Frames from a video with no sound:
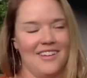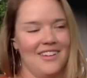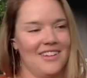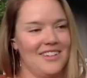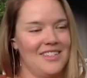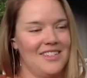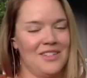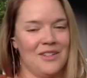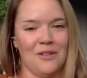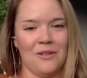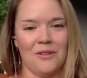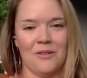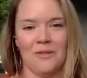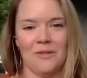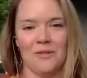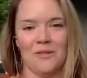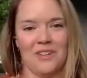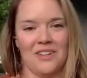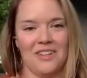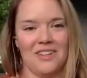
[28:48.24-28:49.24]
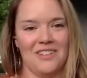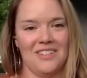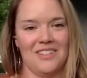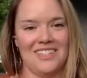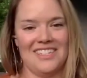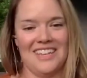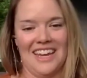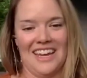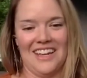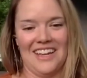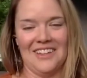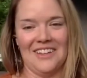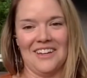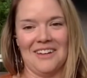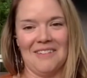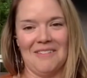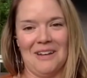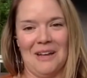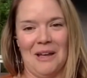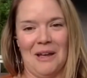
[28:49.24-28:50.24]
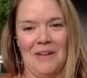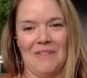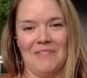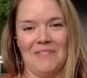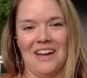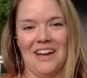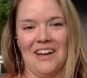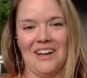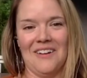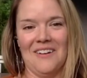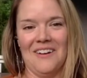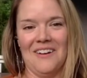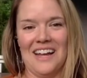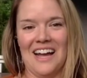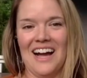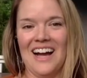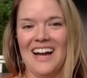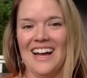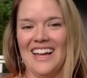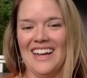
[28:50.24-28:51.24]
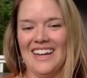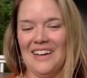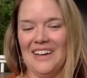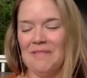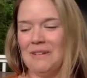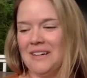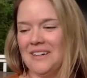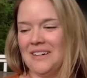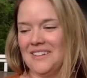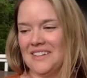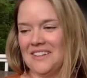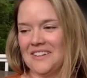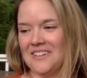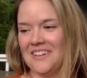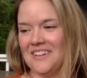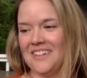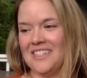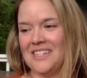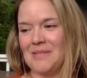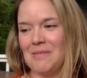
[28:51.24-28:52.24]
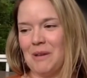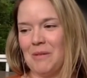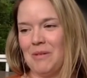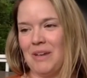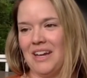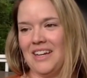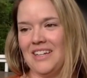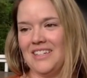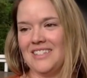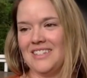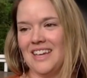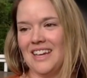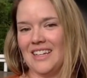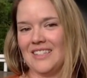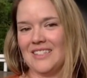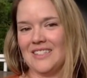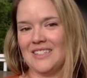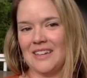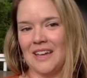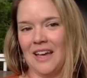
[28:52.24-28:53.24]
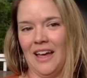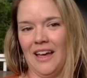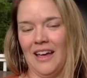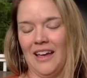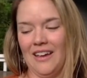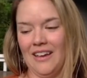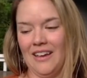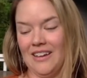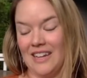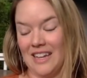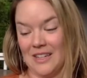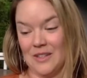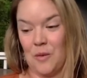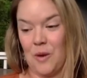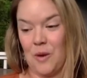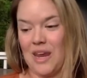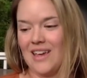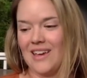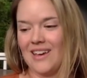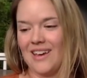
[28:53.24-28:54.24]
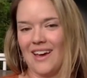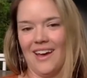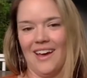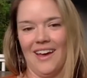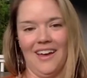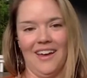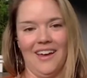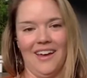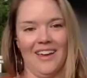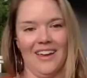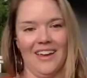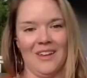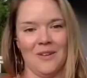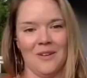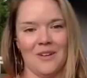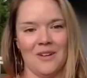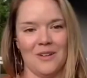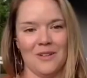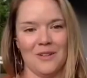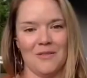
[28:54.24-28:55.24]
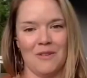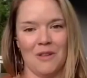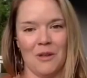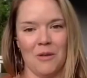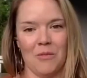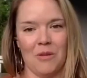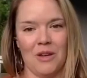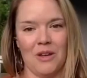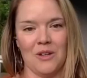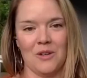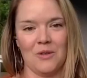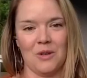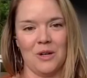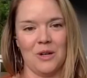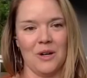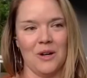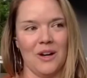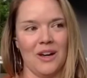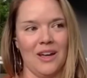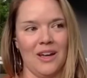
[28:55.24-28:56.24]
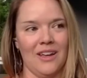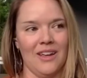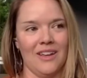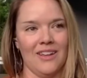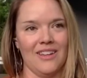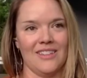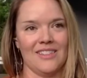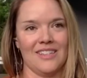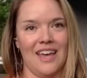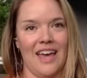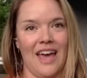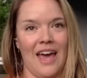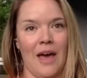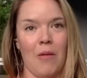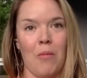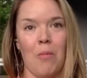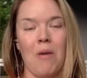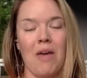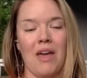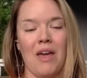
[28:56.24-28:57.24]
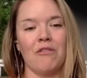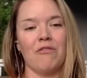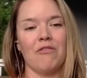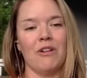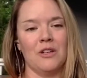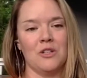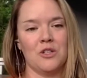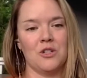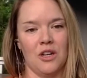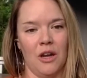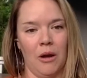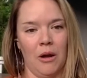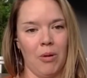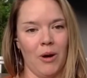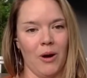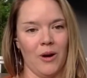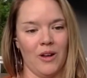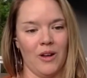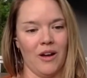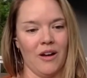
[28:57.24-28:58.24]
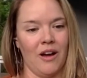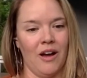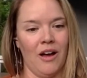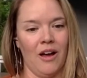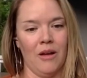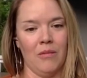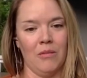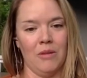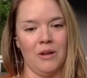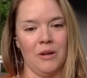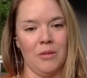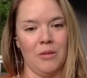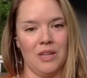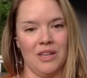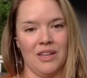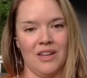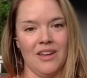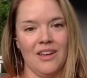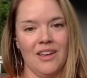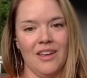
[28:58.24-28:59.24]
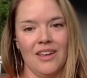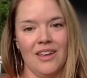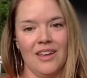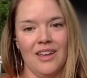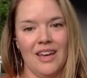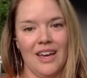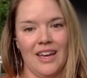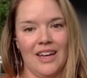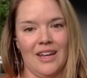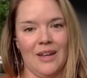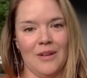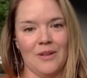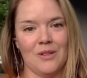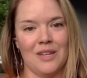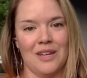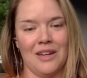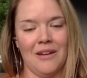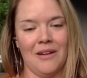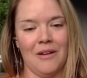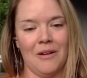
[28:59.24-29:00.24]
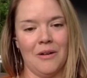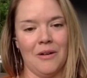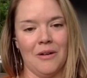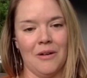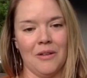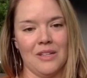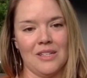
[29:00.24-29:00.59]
to take a look at what I've got going on. Apparently they're launching my page next week. And you can also follow me on Twitter. It's at megfrenchdunbar.com, and I'll be announcing all this